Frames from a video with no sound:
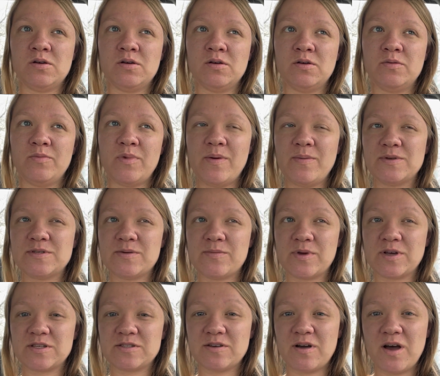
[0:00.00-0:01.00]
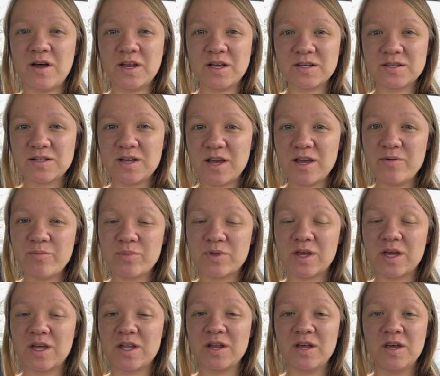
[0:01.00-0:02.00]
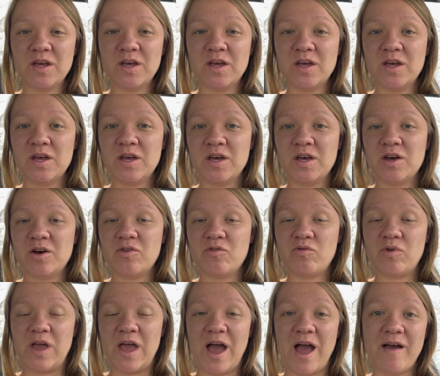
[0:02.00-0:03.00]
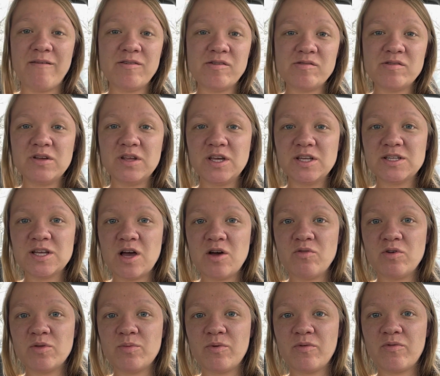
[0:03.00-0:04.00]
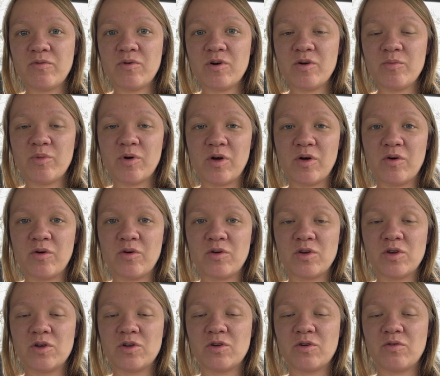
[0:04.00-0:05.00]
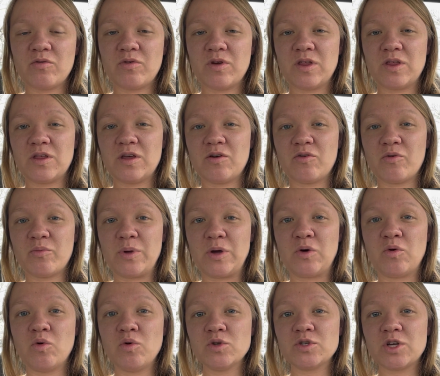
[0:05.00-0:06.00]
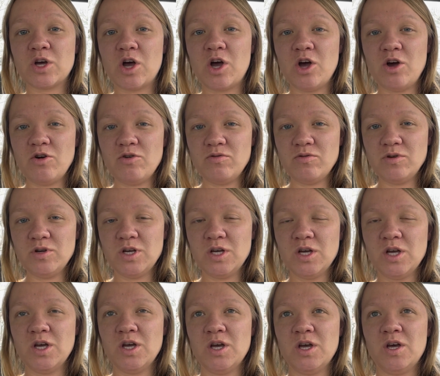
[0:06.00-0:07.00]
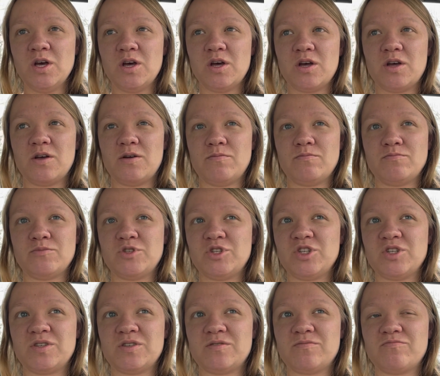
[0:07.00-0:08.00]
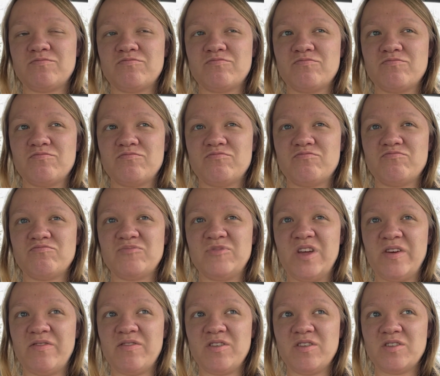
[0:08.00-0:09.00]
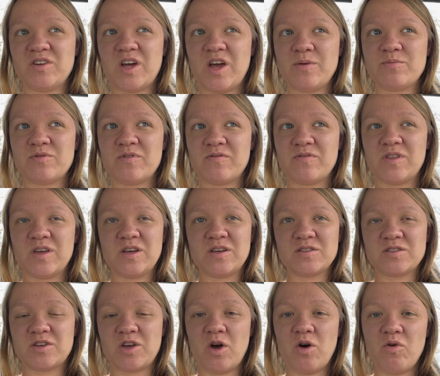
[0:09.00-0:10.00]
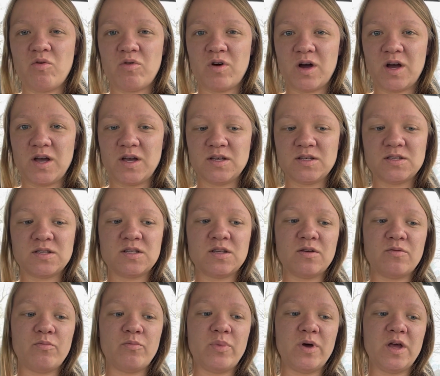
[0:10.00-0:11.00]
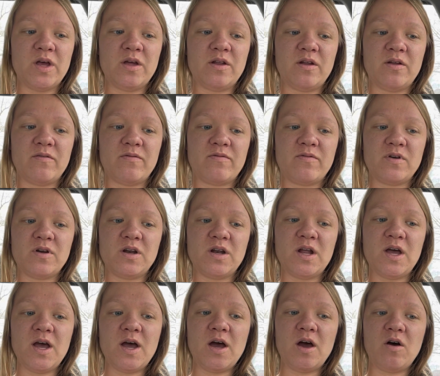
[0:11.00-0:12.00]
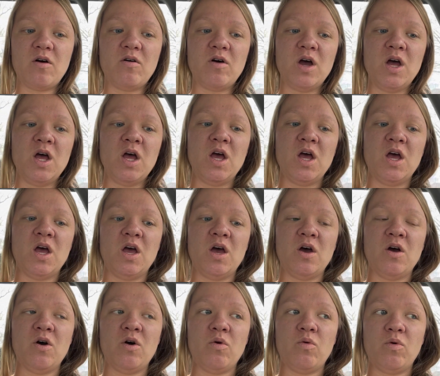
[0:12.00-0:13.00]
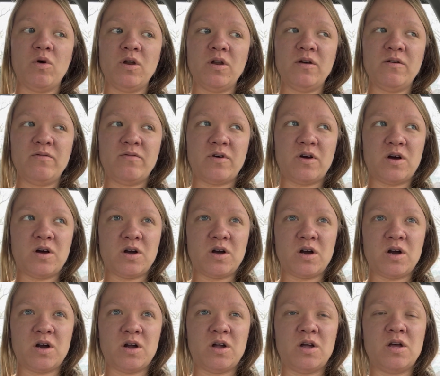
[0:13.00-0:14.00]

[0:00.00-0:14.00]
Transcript: maybe some exotic type that we haven't really dealt with before, but, you know, we think would be cool to own, just different types of things goat-wise. But for now, one of our